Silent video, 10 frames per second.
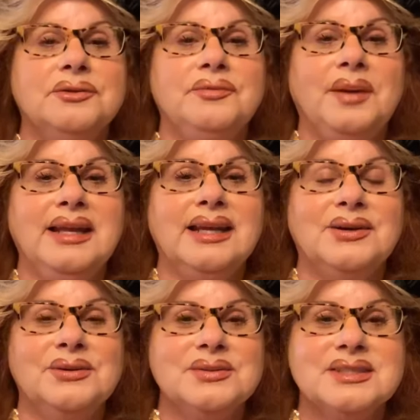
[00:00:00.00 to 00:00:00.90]
of
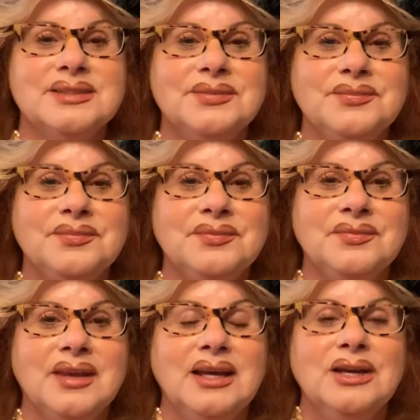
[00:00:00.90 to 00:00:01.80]
Pentacles,
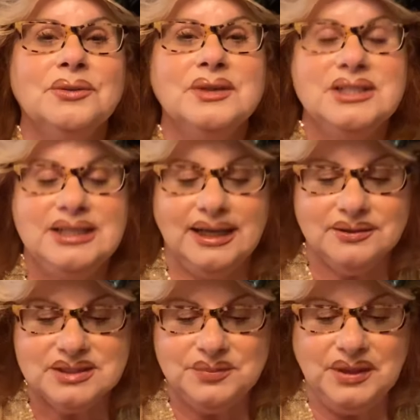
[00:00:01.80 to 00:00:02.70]
which
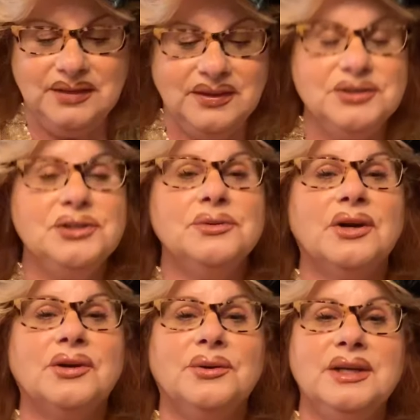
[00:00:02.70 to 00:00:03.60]
tells me that you
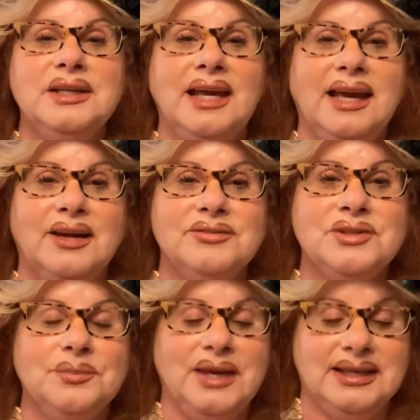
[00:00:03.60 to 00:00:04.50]
are going to have
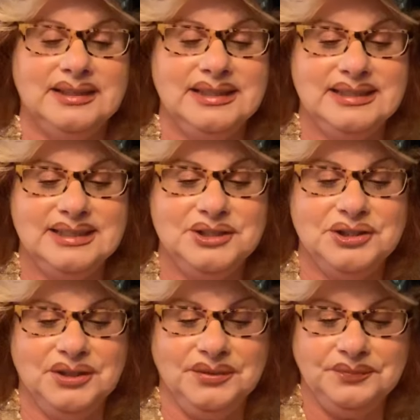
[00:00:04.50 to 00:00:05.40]
to make a
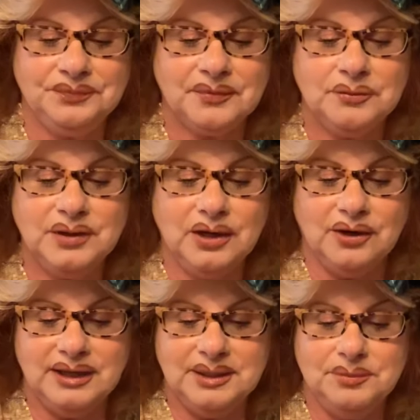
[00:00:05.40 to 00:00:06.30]
decision
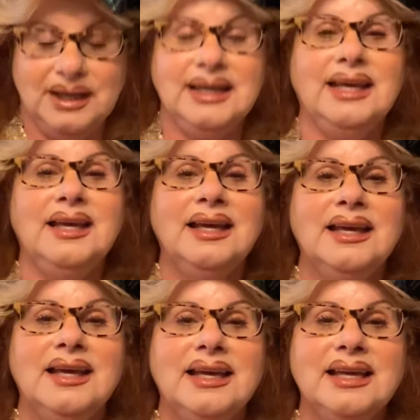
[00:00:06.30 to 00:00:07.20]
regarding money
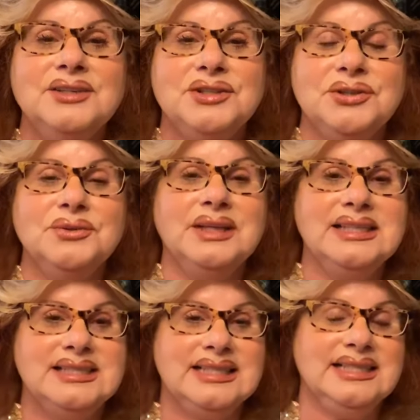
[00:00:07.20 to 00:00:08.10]
in 2
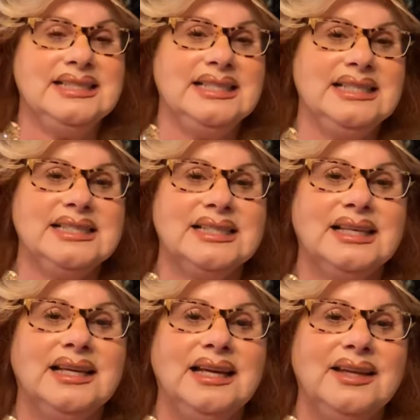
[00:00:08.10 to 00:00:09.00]
instances.
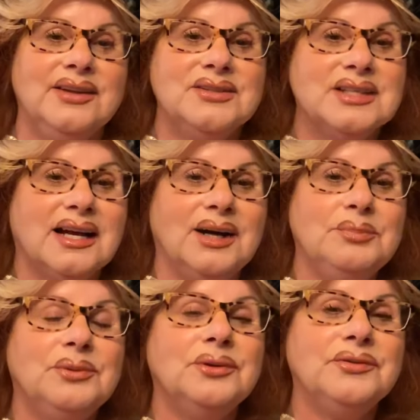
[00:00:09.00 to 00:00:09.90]
There's a
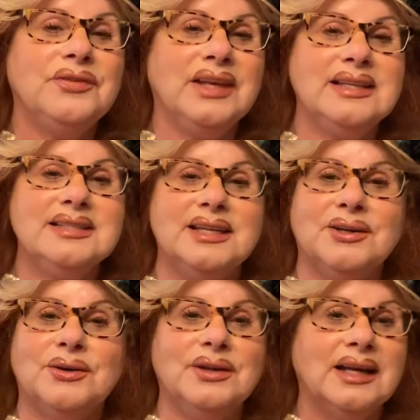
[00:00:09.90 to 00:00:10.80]
couple of things that are
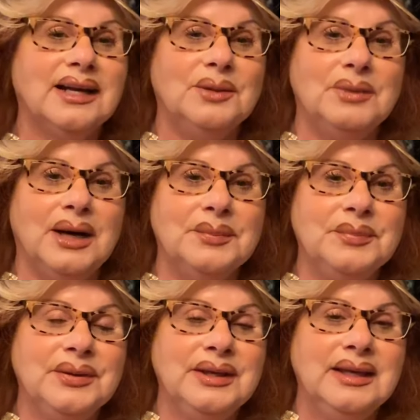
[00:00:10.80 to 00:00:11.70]
going to come up,
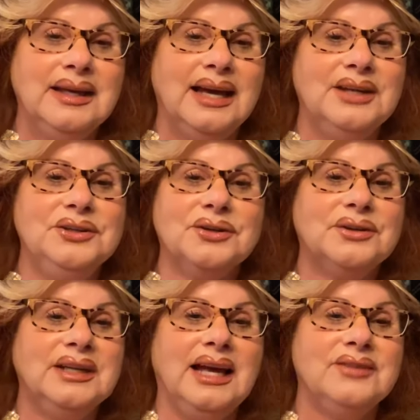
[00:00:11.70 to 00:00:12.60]
and you're
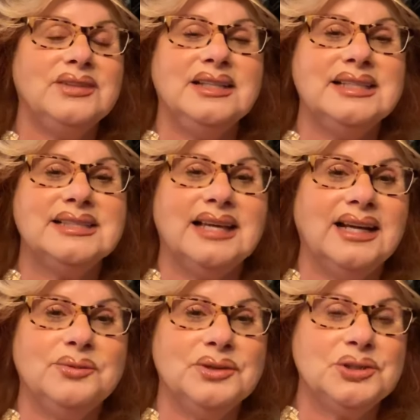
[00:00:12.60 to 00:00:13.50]
going to have to
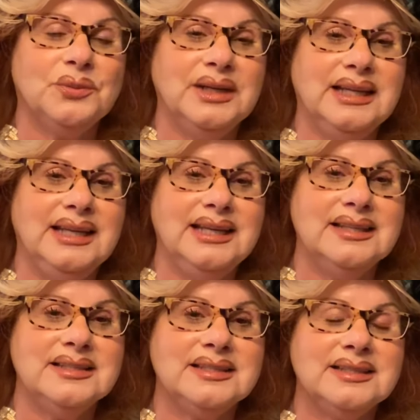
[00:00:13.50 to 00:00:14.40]
decide which one it
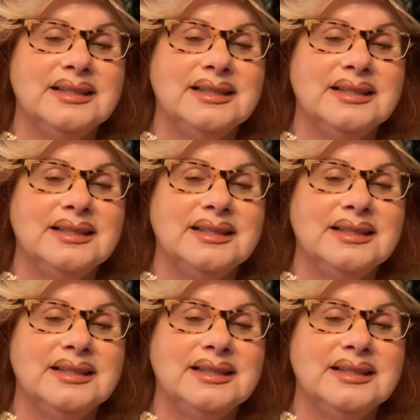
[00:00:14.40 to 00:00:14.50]
is.